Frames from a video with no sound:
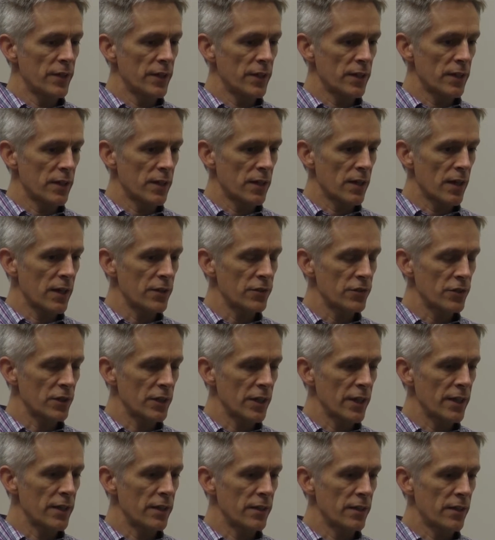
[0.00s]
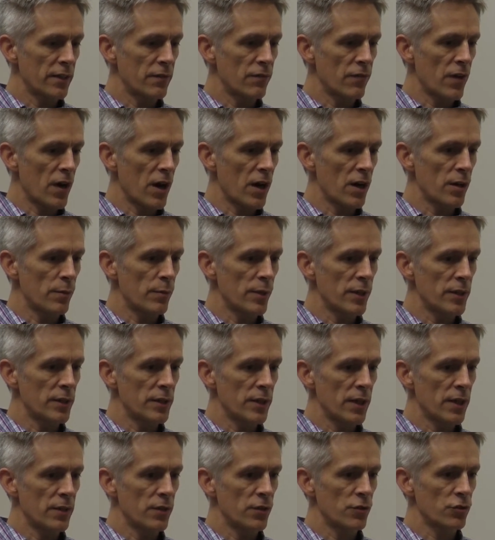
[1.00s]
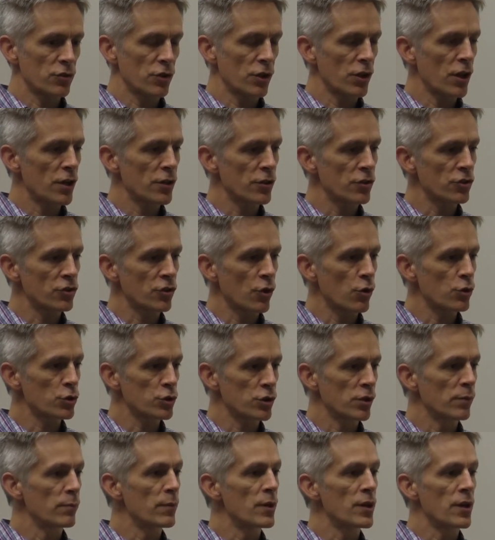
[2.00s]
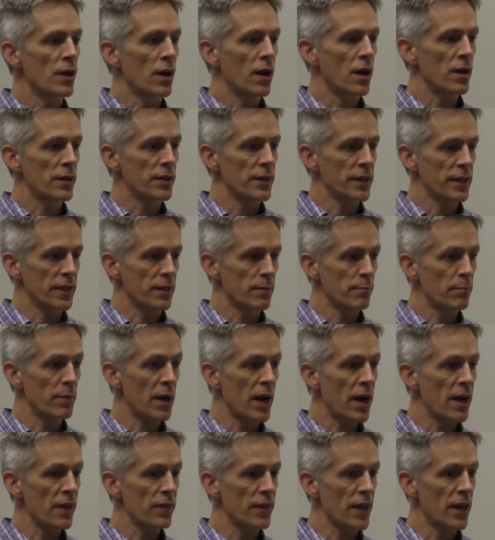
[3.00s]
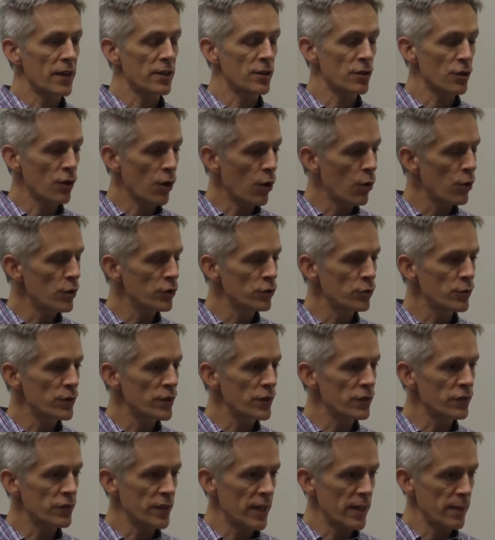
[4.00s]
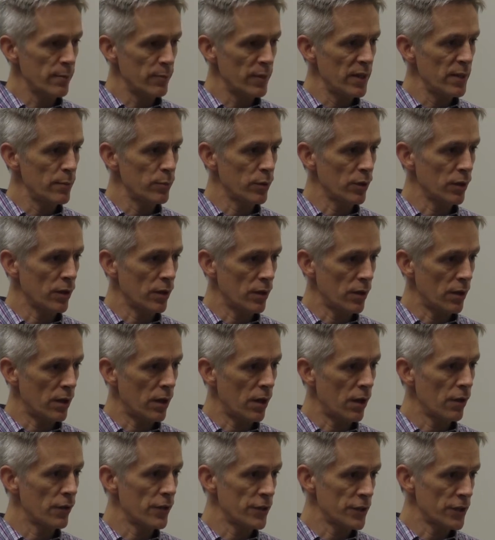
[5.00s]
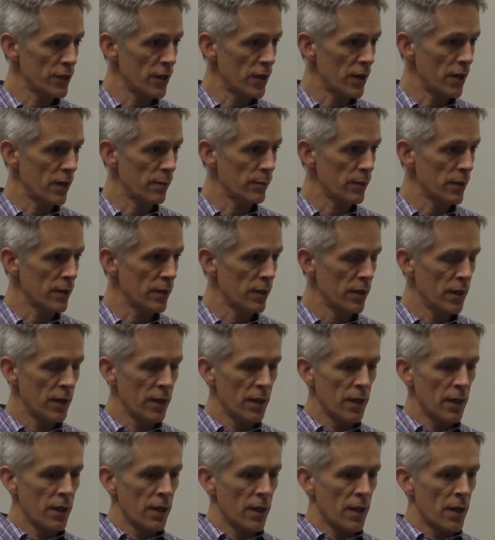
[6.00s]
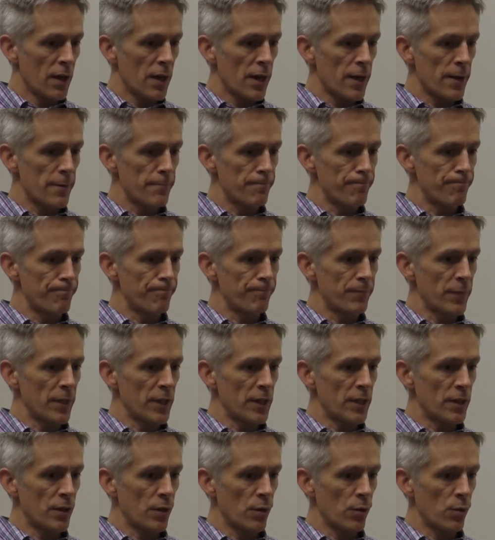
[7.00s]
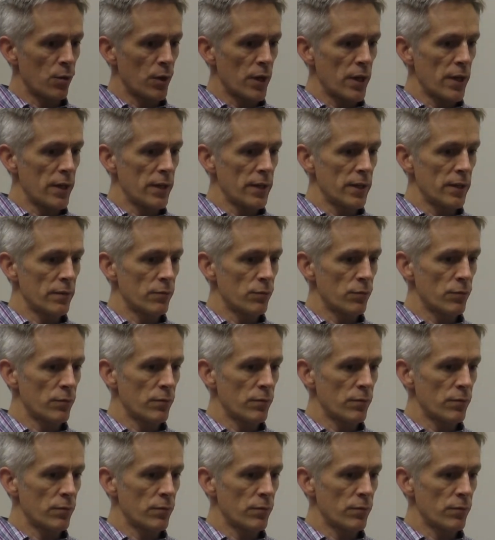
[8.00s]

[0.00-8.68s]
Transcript: living in an isolated environment, and there's a lot of social monotony, and by that, you're always with the same people all the time, and um, you know, uh,